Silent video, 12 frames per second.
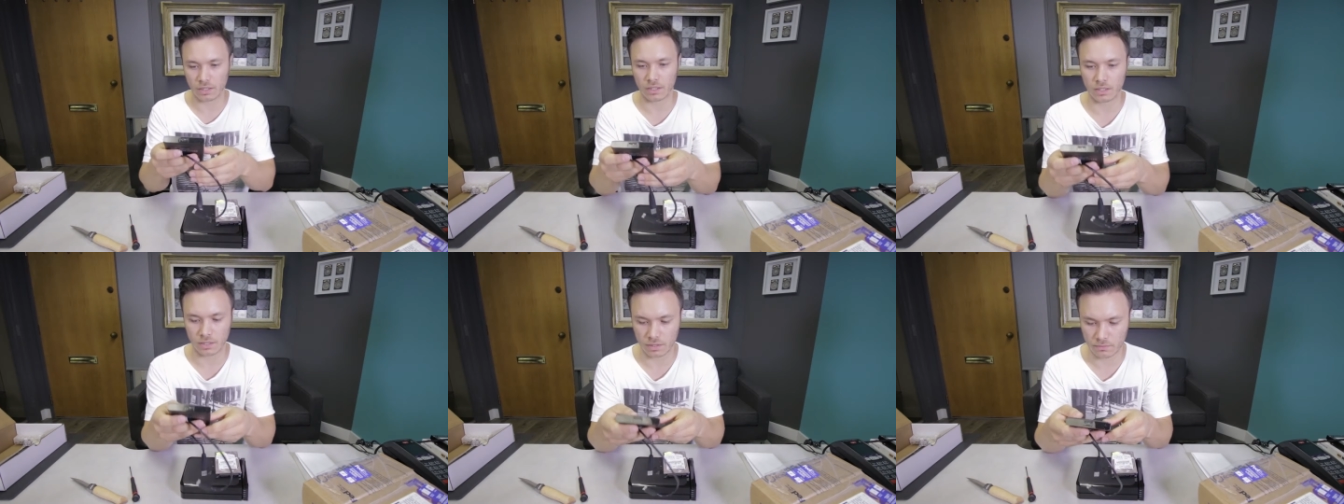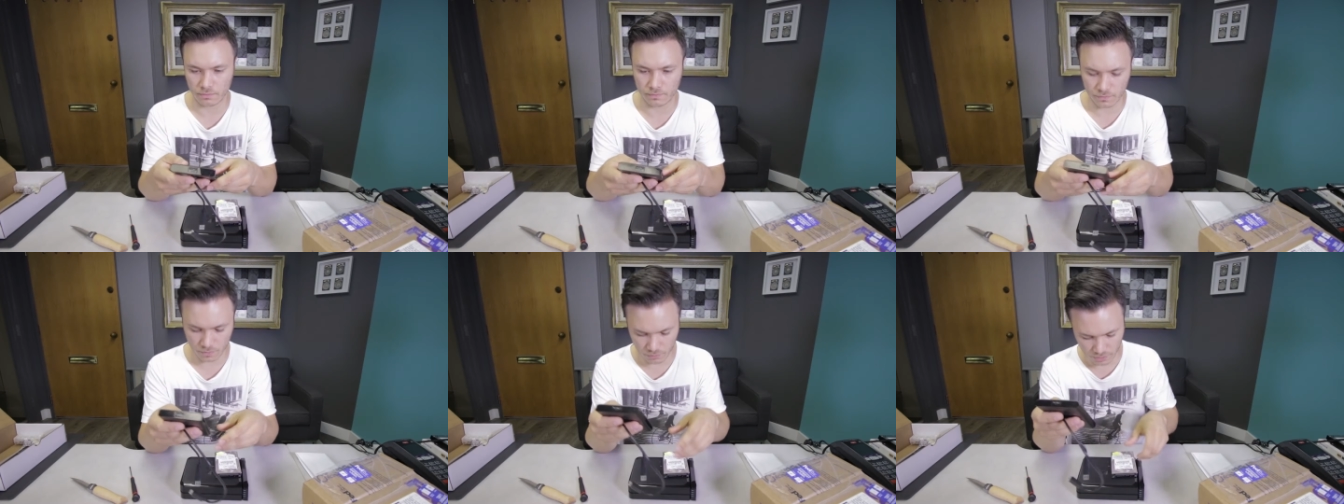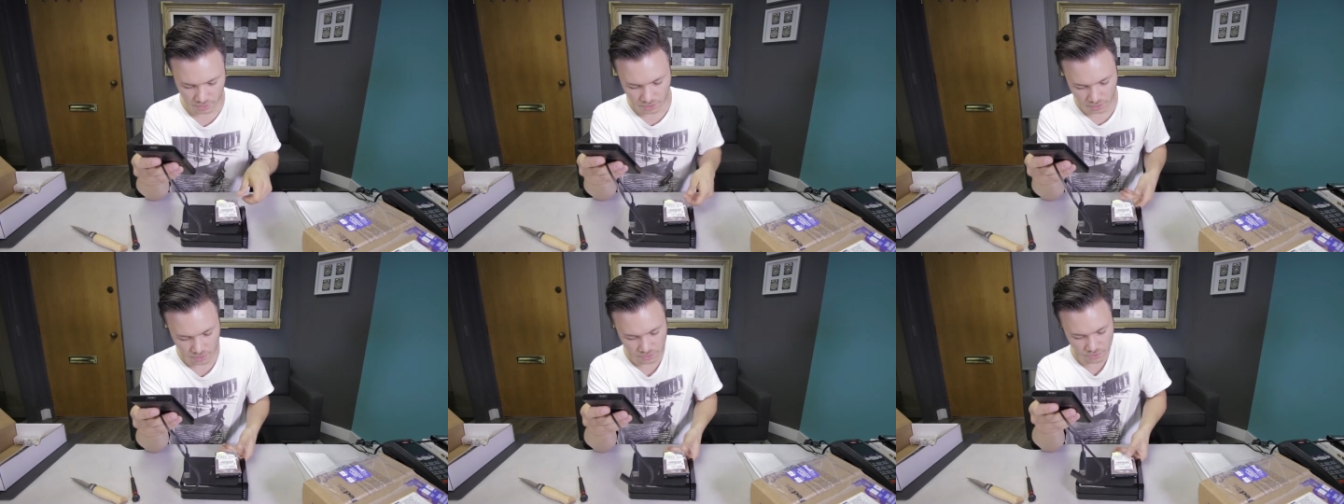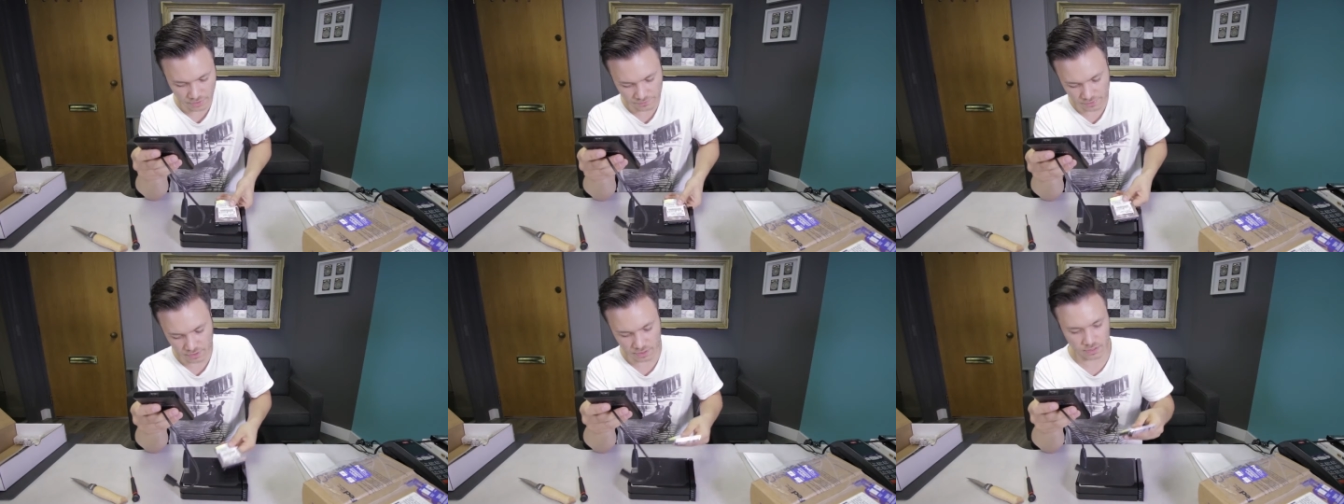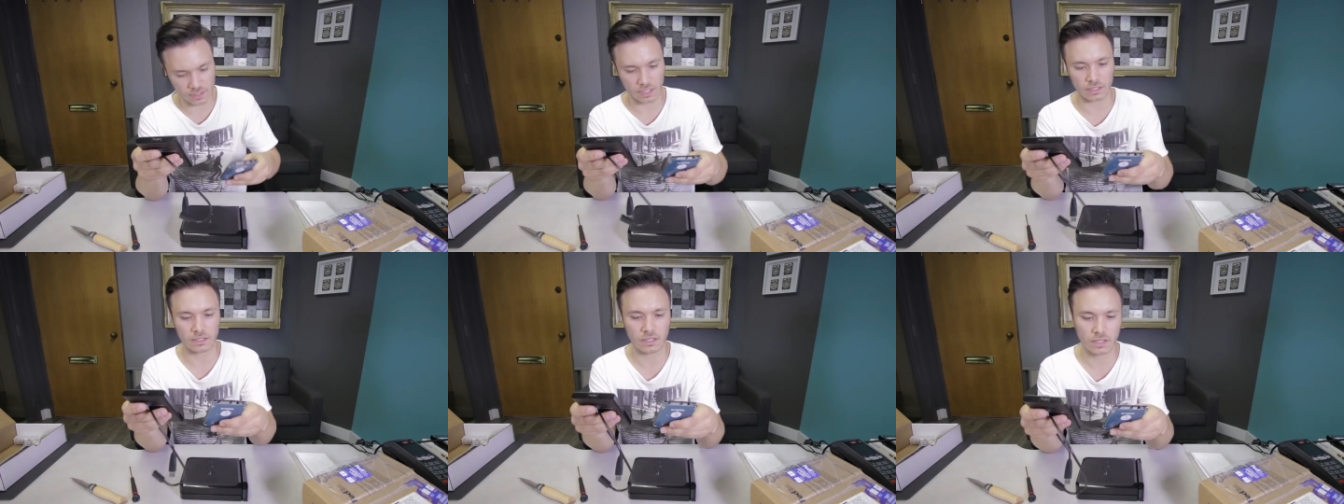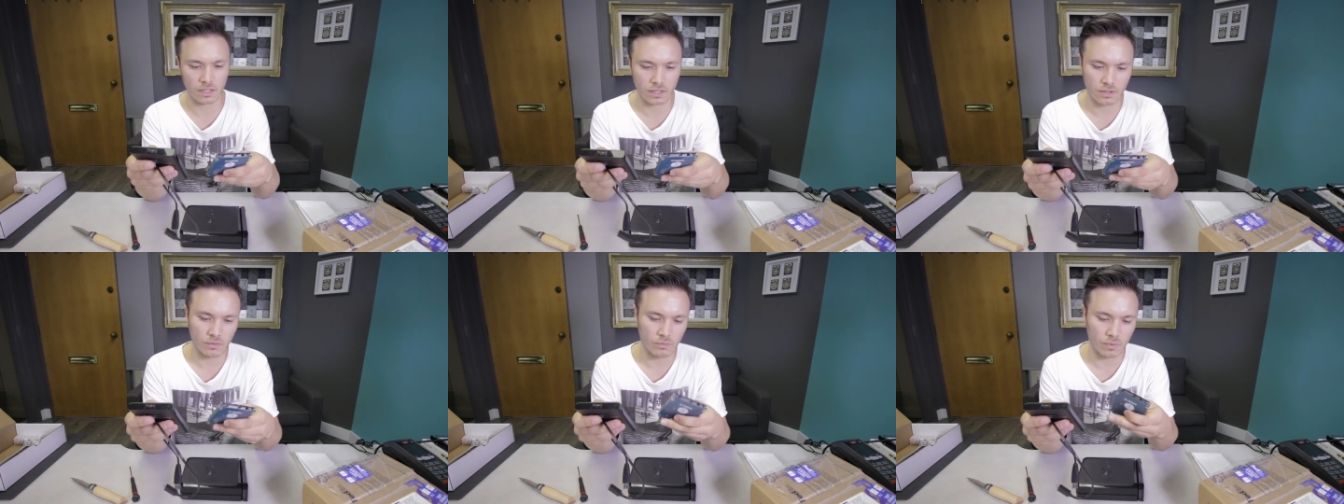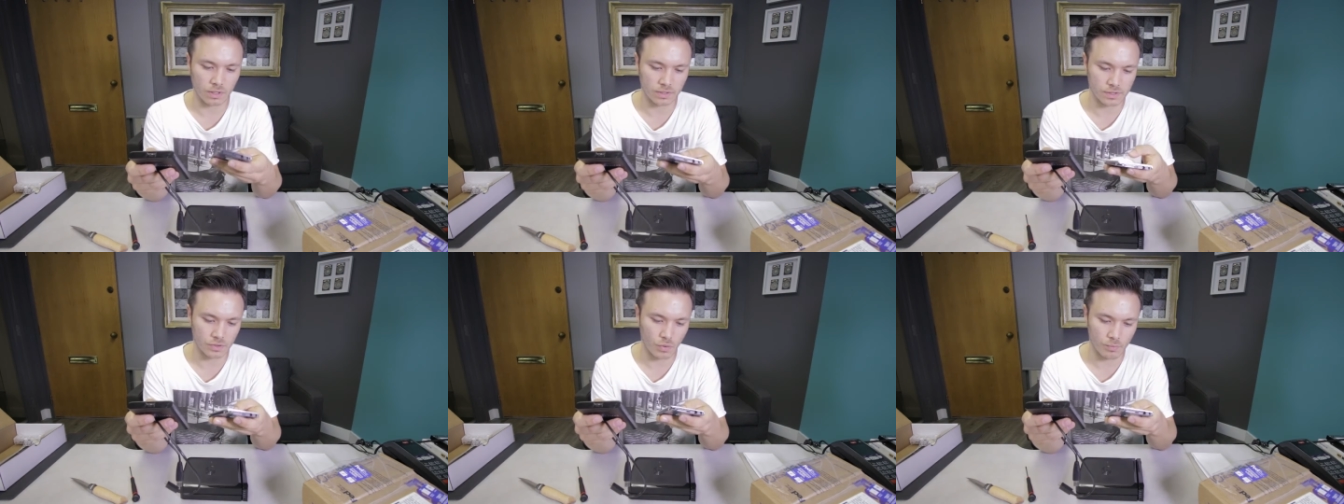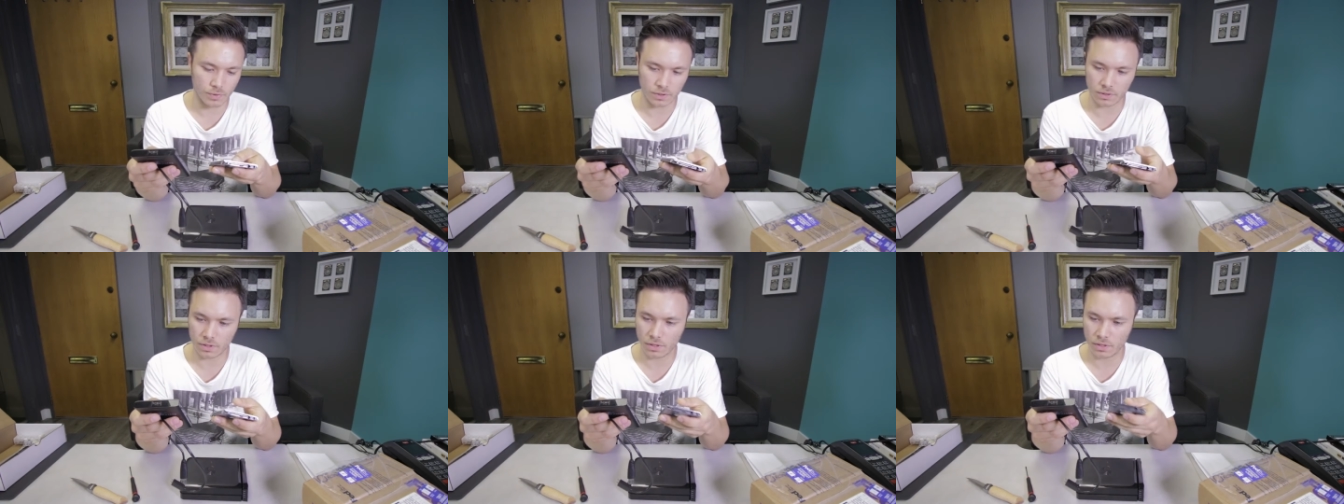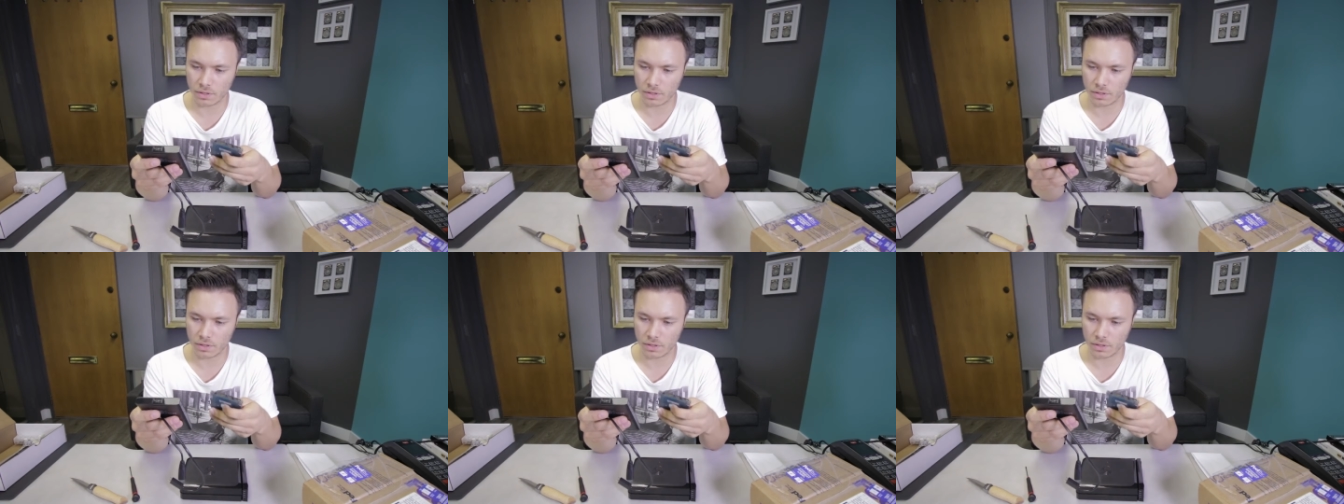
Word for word: um, three hard drives they sent. One is opened